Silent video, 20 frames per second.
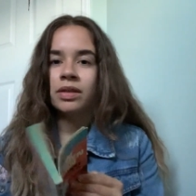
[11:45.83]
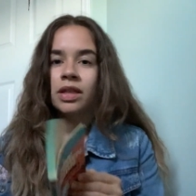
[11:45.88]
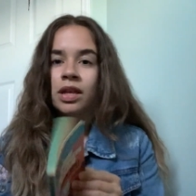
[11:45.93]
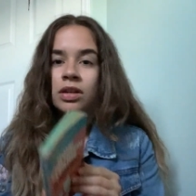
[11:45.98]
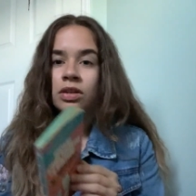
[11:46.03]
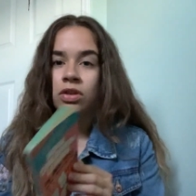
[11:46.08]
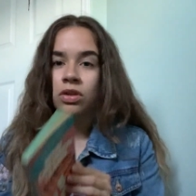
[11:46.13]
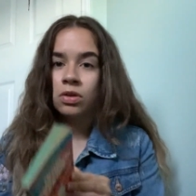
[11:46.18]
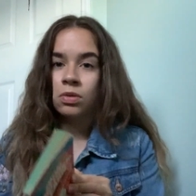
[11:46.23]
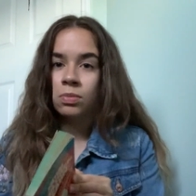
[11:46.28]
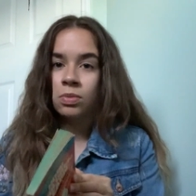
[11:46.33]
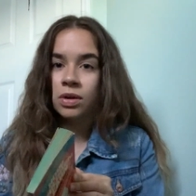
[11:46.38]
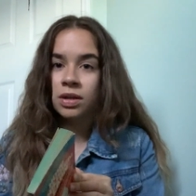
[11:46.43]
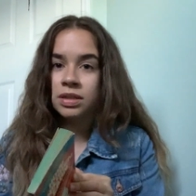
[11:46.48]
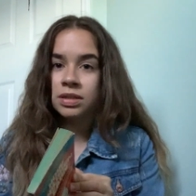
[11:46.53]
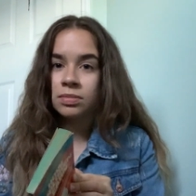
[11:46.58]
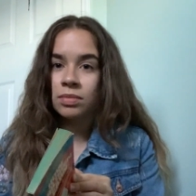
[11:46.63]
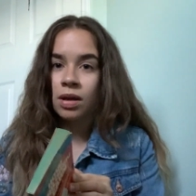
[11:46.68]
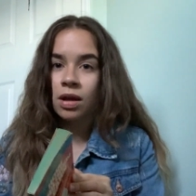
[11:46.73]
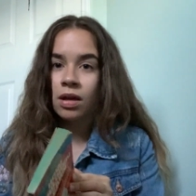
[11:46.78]
That new book
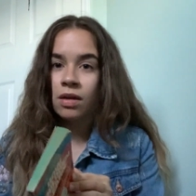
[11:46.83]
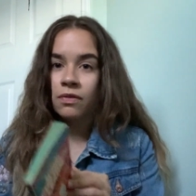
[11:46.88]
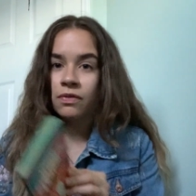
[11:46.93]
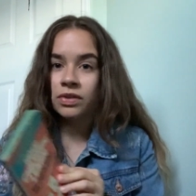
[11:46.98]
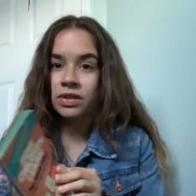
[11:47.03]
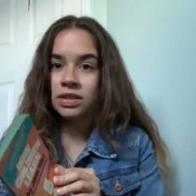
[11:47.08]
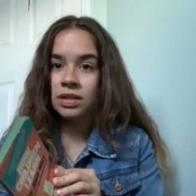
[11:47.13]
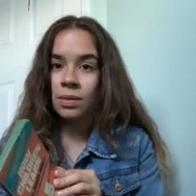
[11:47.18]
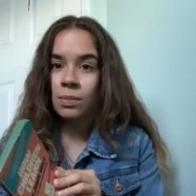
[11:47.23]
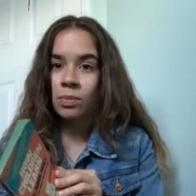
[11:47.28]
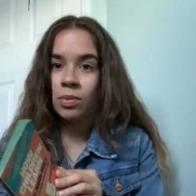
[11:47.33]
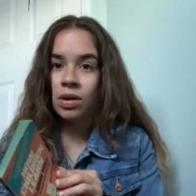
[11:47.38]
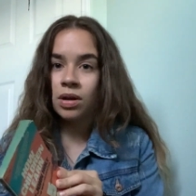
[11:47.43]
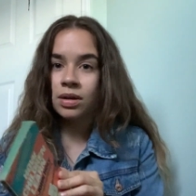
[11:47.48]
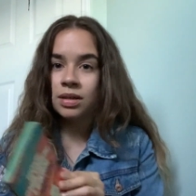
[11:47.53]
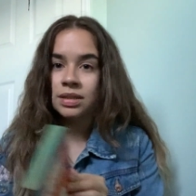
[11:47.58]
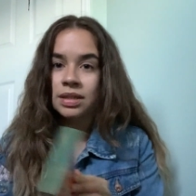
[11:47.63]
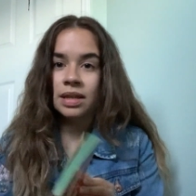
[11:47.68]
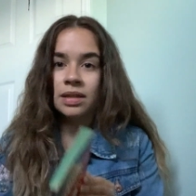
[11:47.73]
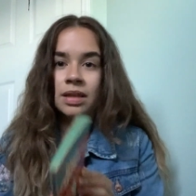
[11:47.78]
smell for some
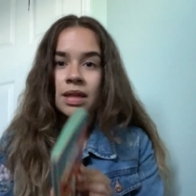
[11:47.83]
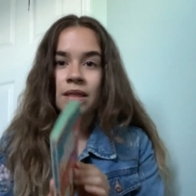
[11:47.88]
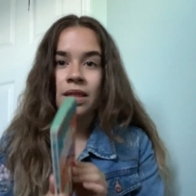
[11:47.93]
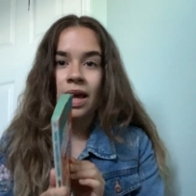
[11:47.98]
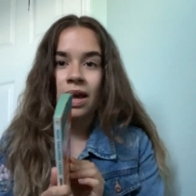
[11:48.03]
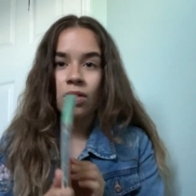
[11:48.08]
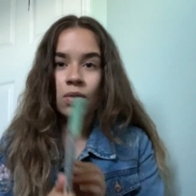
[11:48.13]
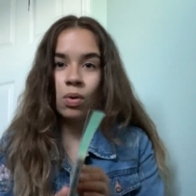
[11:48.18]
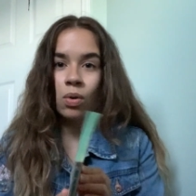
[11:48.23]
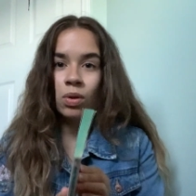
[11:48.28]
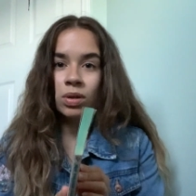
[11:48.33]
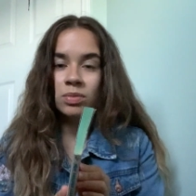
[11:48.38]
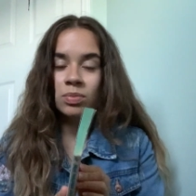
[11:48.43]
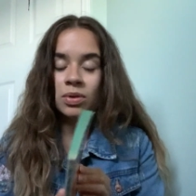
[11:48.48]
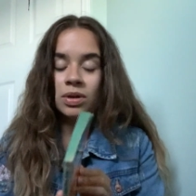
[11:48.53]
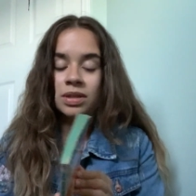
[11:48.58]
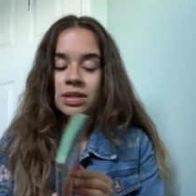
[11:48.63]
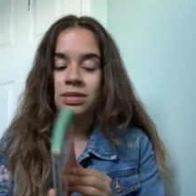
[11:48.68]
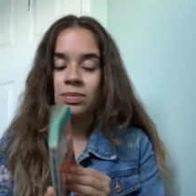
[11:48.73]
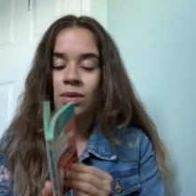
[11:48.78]
books, and then that old
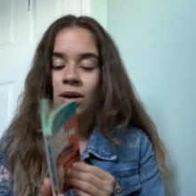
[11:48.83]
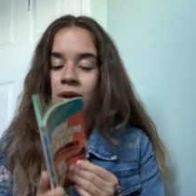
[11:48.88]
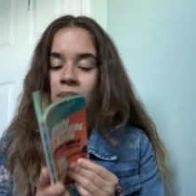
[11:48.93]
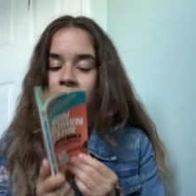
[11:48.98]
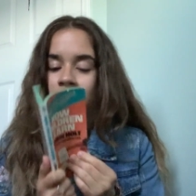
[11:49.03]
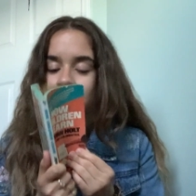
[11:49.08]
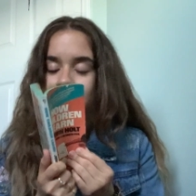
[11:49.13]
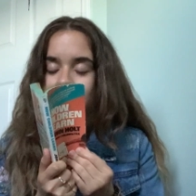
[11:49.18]
book smell.